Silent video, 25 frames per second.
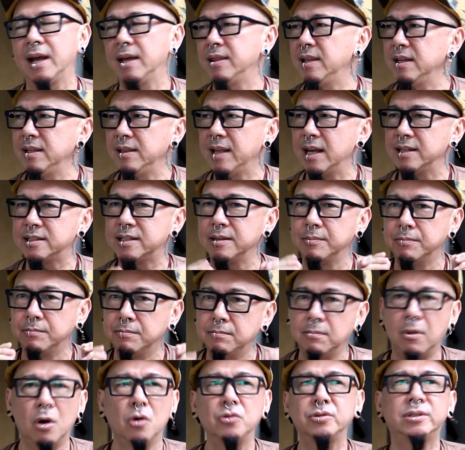I think that's the
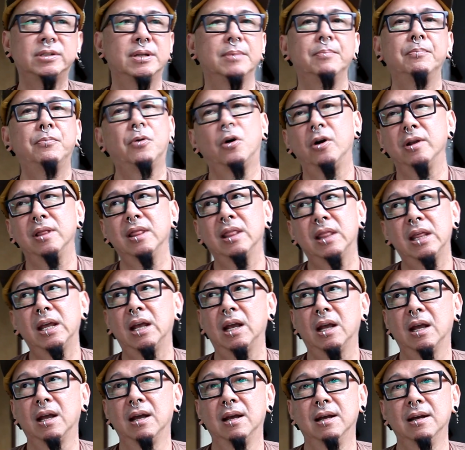most important
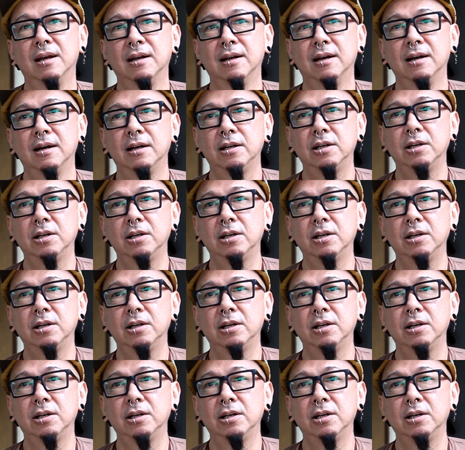thing.